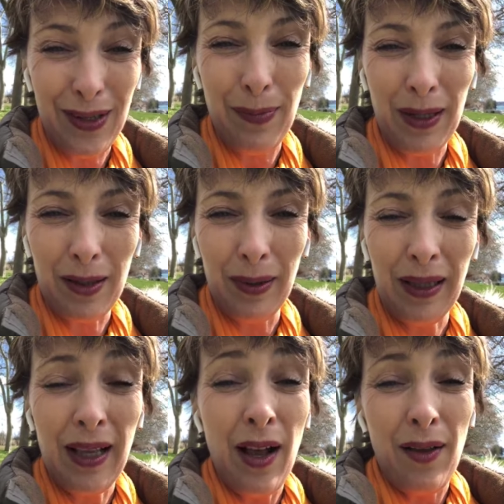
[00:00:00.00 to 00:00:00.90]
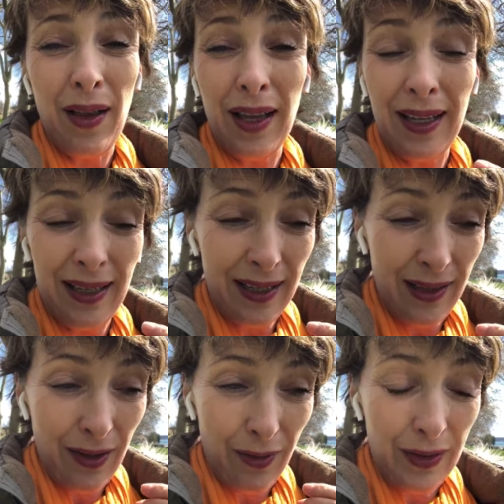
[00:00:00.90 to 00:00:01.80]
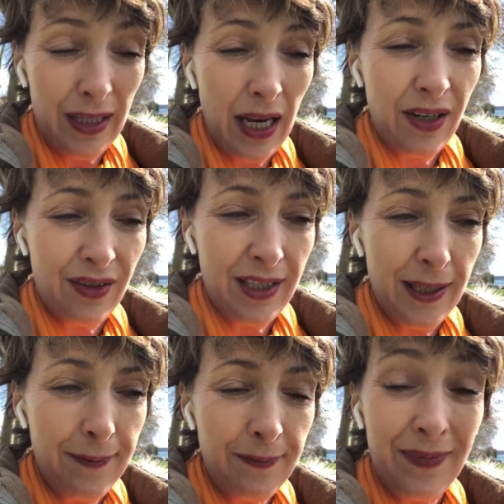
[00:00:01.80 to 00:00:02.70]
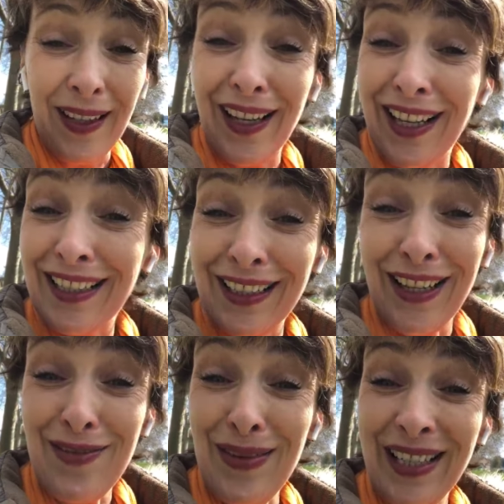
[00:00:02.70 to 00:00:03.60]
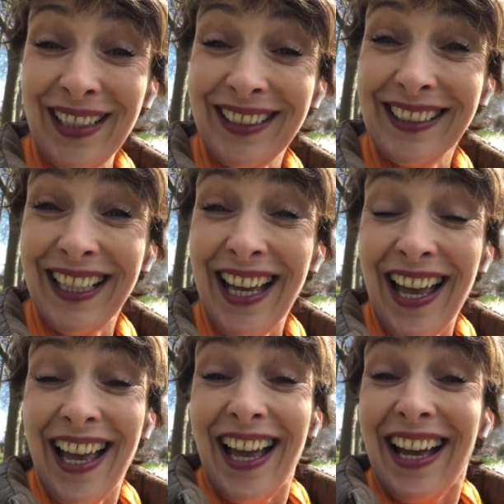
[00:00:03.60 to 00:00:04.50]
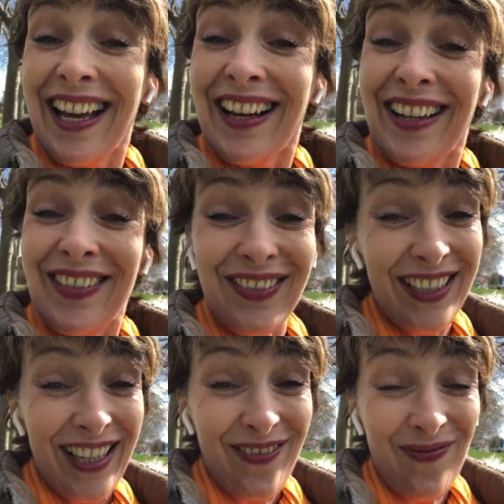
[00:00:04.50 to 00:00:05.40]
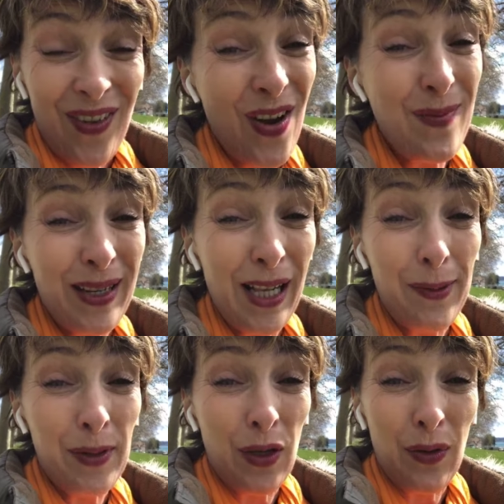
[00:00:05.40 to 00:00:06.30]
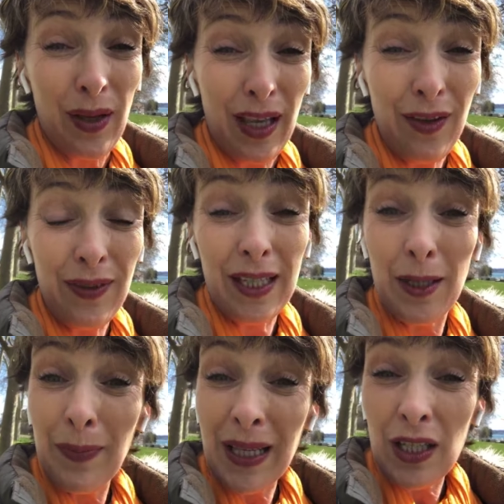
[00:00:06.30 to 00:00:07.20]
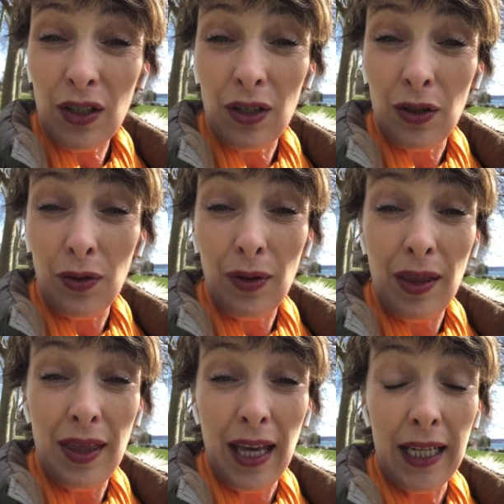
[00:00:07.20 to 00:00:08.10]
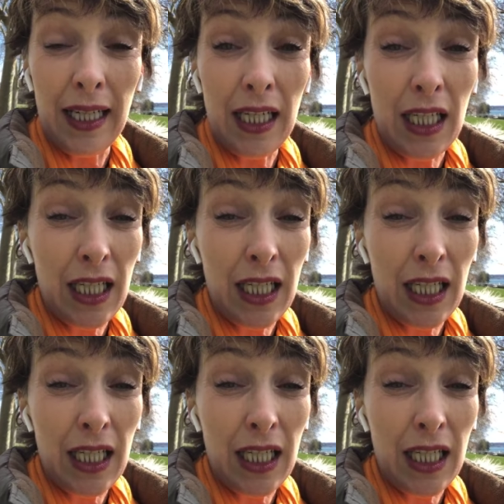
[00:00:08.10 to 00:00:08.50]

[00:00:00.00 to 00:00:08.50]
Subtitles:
is possible of integrity and alignment. Voila. Hope that helps you. If this speaks to you, then